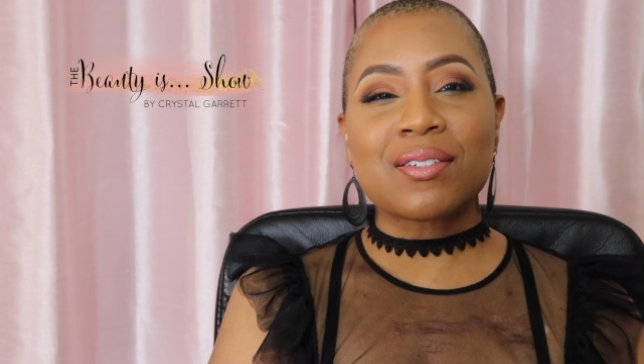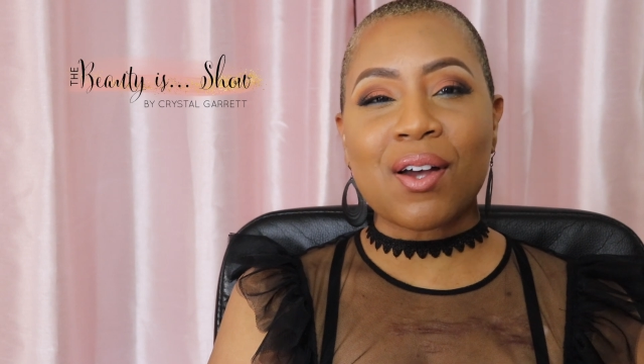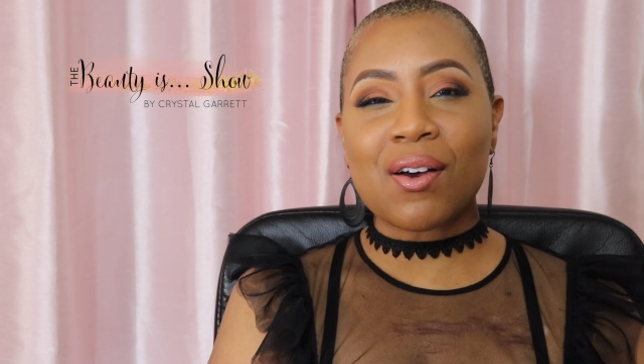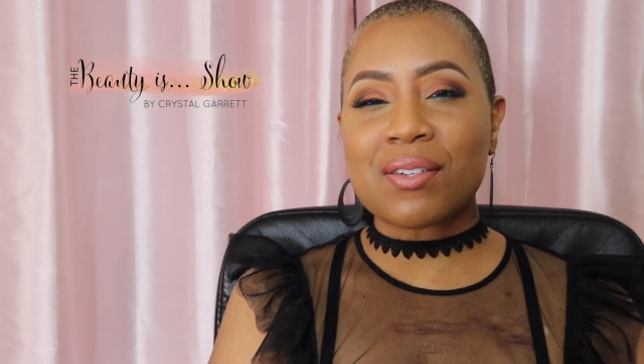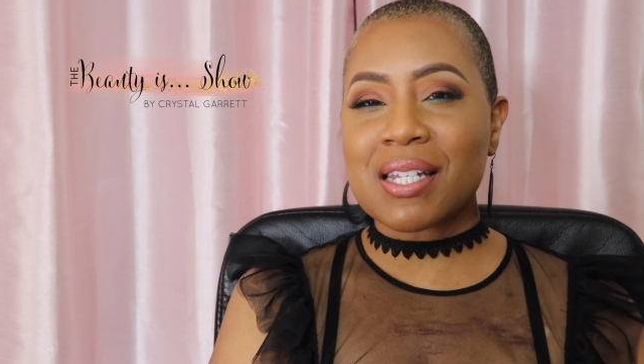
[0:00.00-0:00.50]

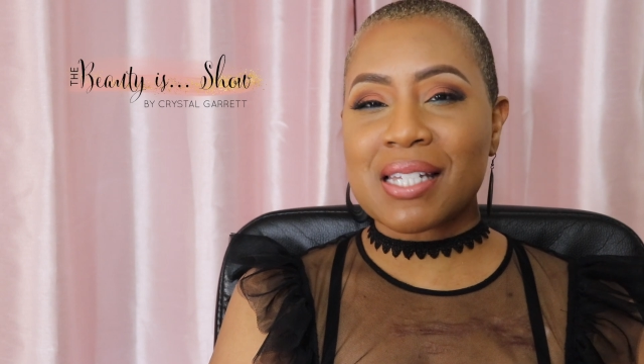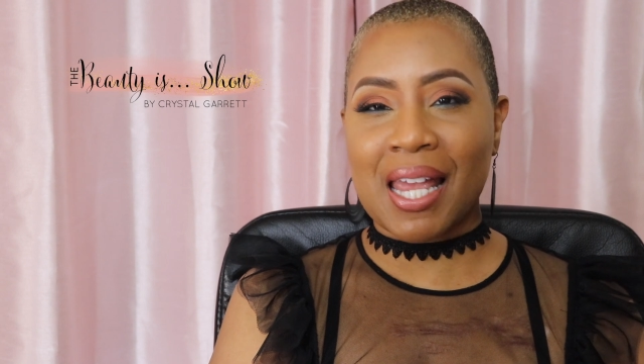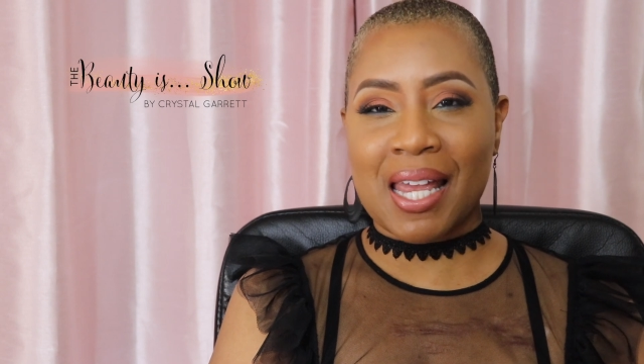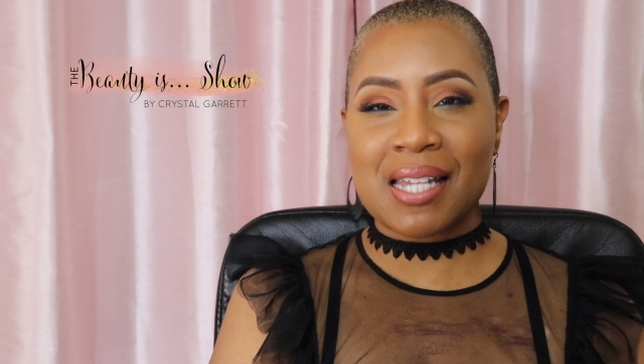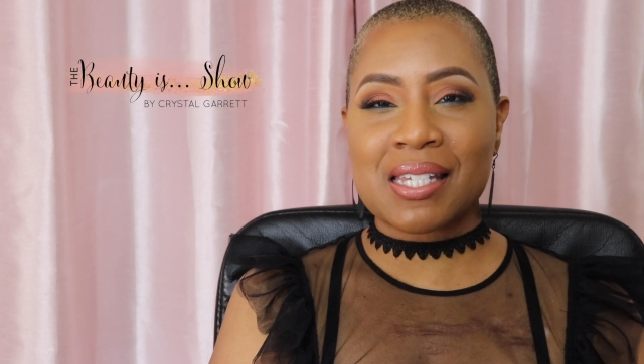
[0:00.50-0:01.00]
dullness,
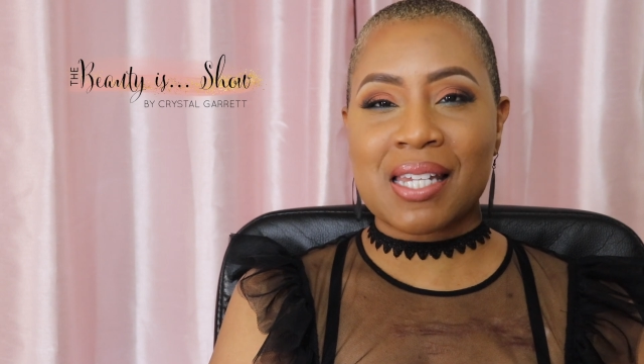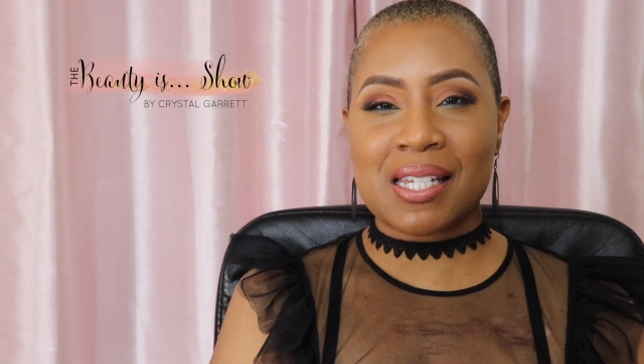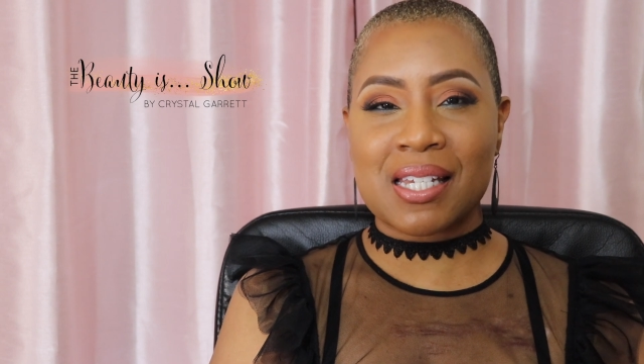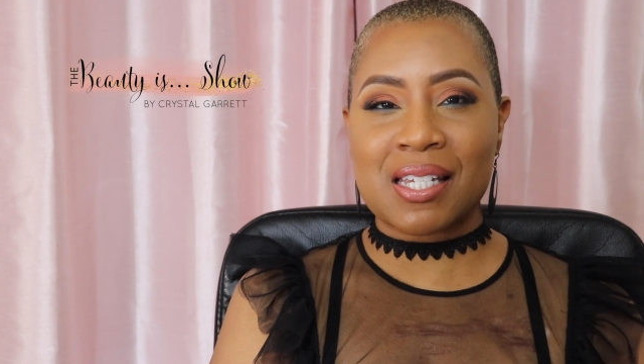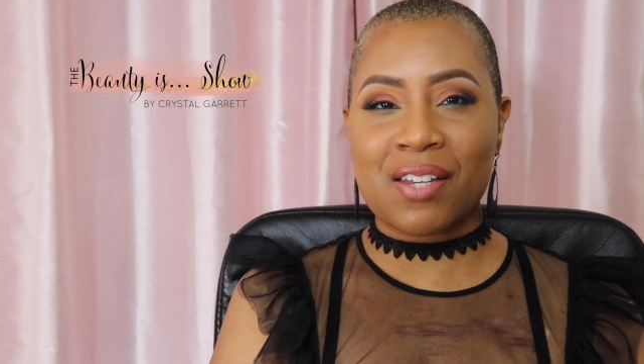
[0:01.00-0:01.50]
and
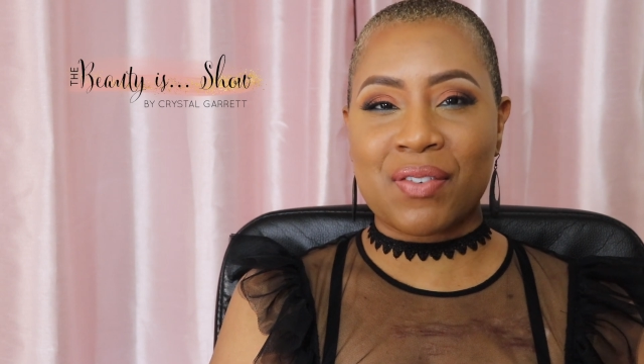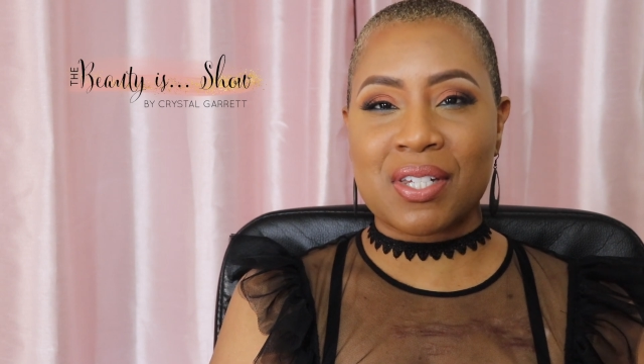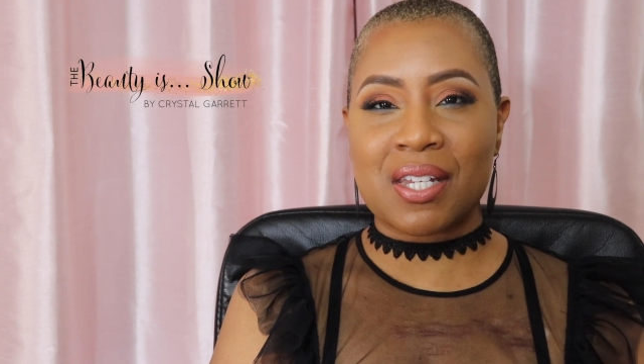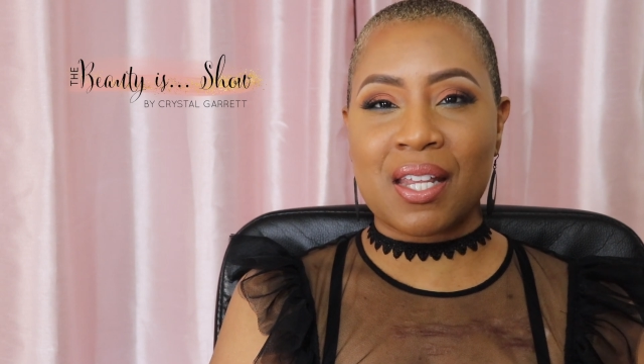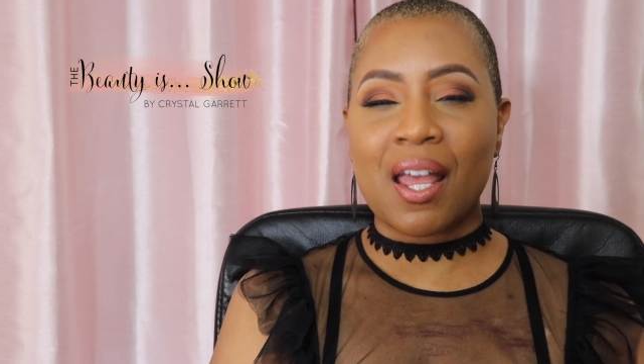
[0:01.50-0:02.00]

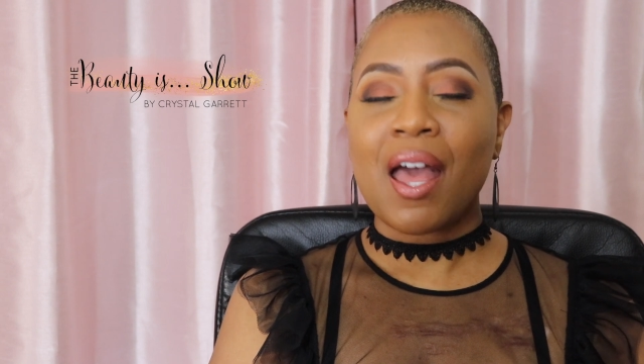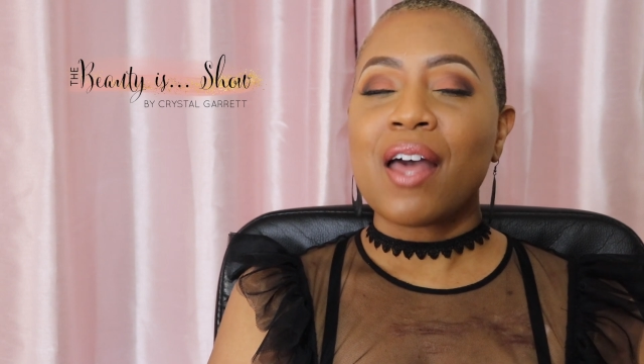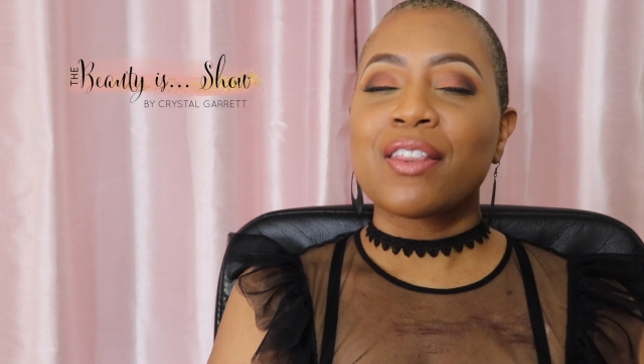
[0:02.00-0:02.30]
sensitivity,